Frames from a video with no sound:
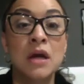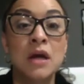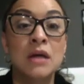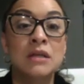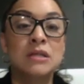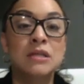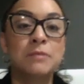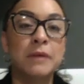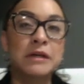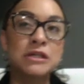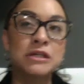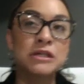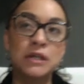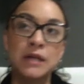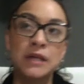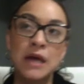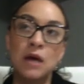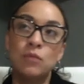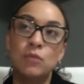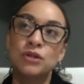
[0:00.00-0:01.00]
Especially,
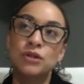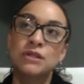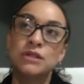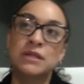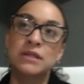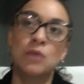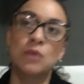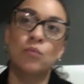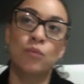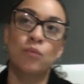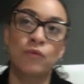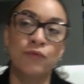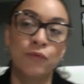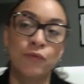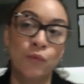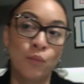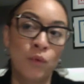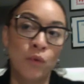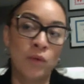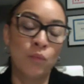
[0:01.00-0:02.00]
I would say
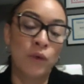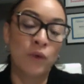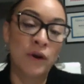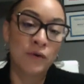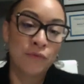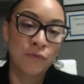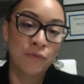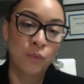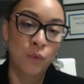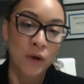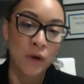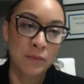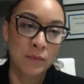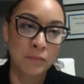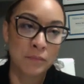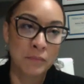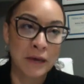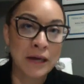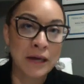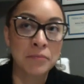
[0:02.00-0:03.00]
what
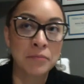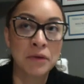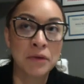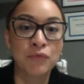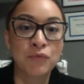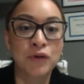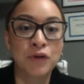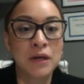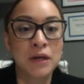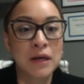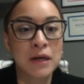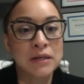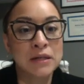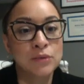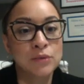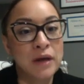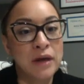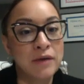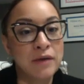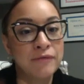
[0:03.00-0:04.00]
made me realize when
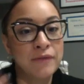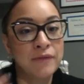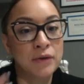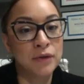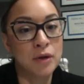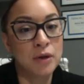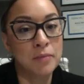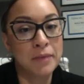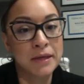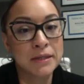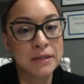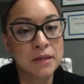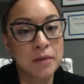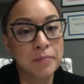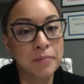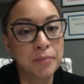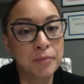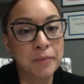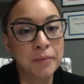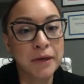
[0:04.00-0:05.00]
I found out my
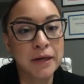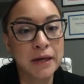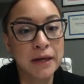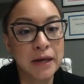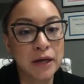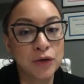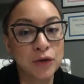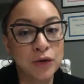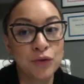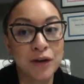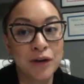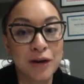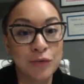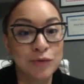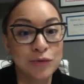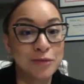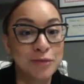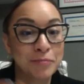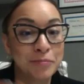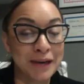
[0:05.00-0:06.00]
temperament and I knew that I was
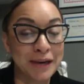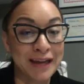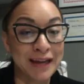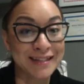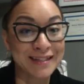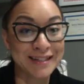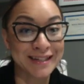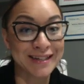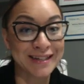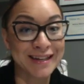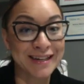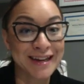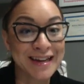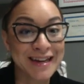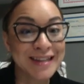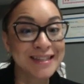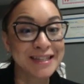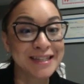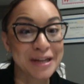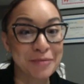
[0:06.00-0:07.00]
a blended
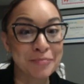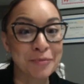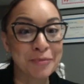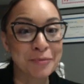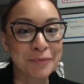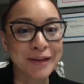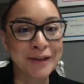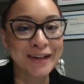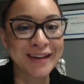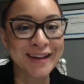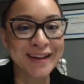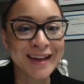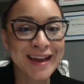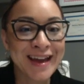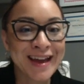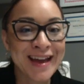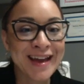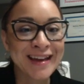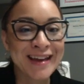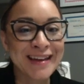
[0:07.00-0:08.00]
temperament,
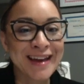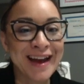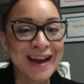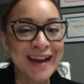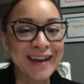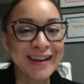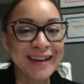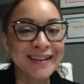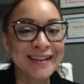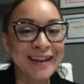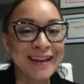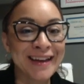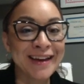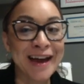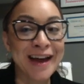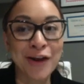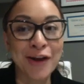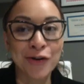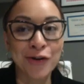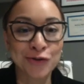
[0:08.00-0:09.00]
then
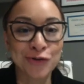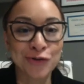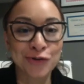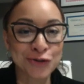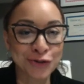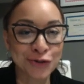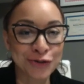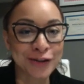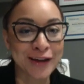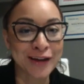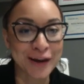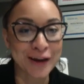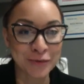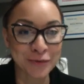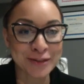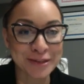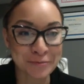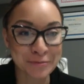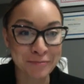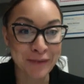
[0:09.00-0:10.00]
I understood that I
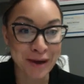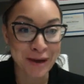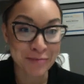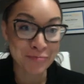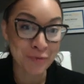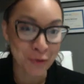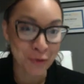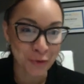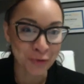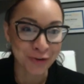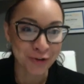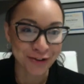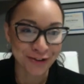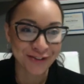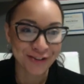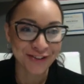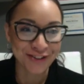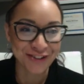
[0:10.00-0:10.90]
wasn't bipolar.